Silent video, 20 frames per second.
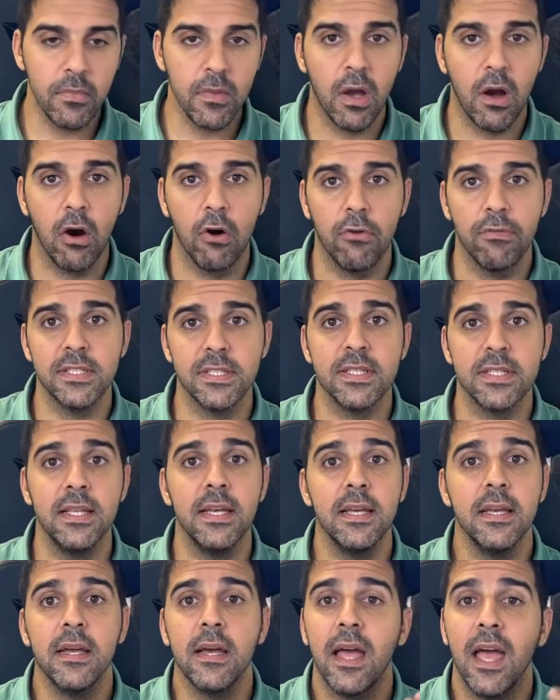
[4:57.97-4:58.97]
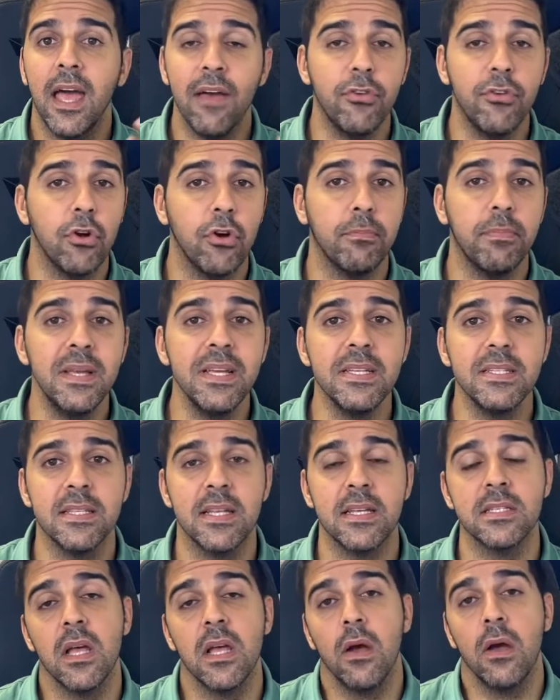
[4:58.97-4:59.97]
obviously have your
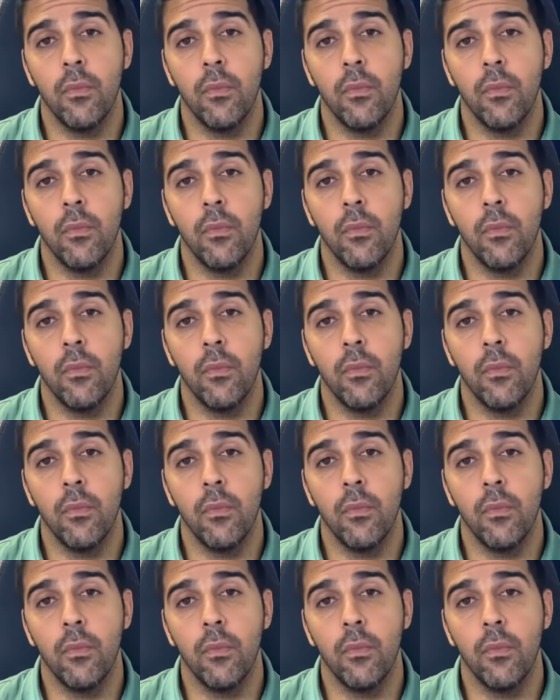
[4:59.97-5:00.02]
business